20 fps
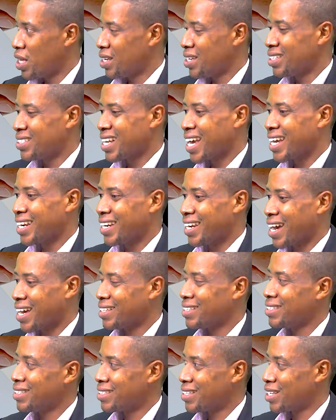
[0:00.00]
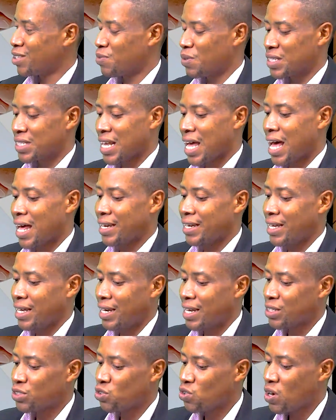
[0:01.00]
These are indicting statements, and the
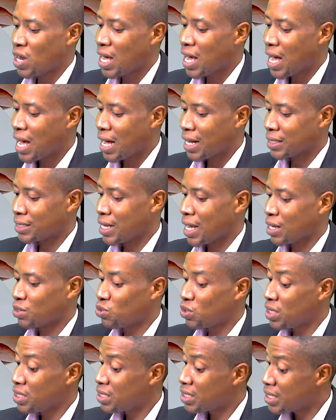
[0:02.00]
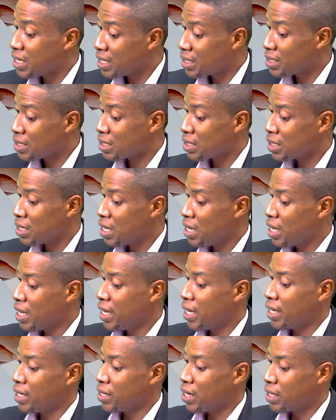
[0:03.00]
Electoral Act actually states,
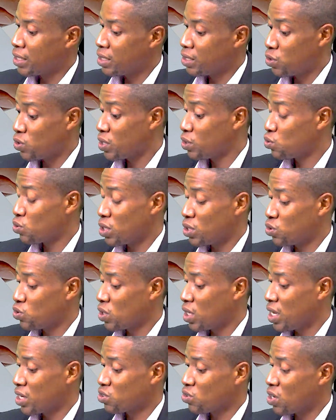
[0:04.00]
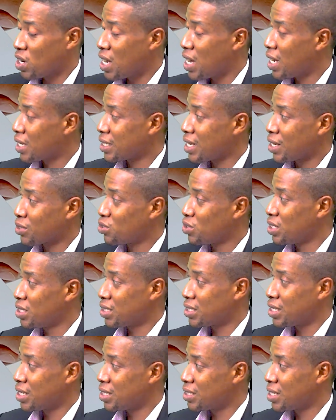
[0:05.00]
in 2022 Electoral Act actually
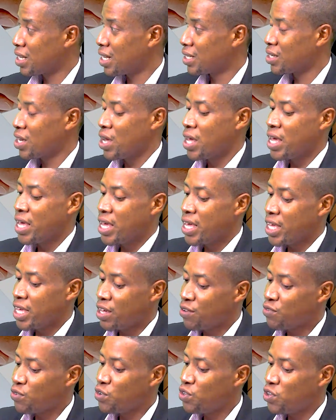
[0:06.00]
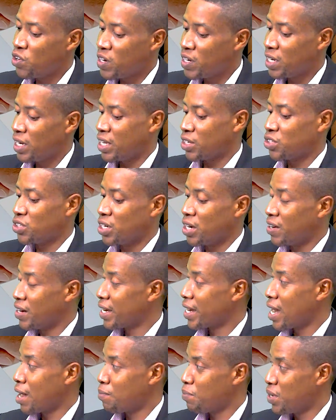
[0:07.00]
states that even during
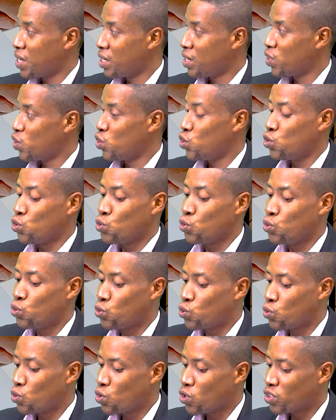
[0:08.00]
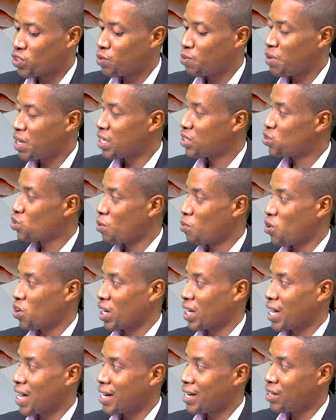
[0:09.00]
electioneering campaign, you do not make some
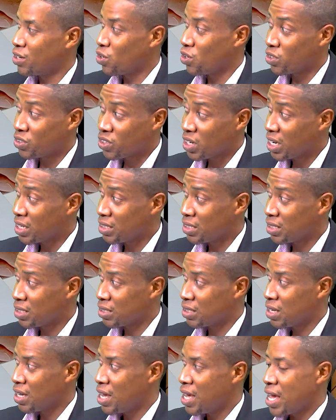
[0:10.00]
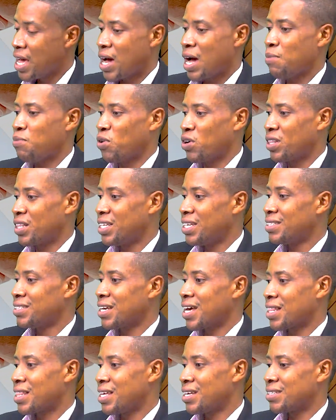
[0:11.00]
unguarded utterances. But these
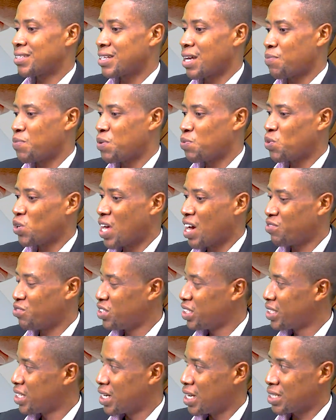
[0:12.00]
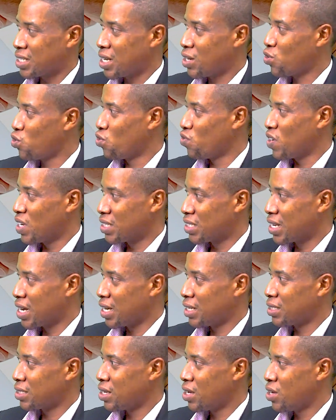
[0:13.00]
are things that people have treated as an
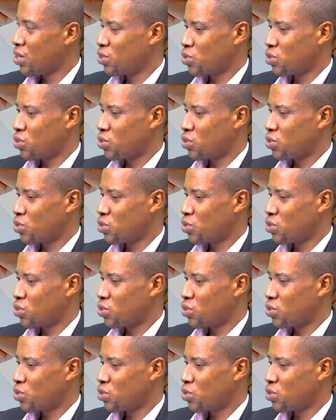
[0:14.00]
oversight.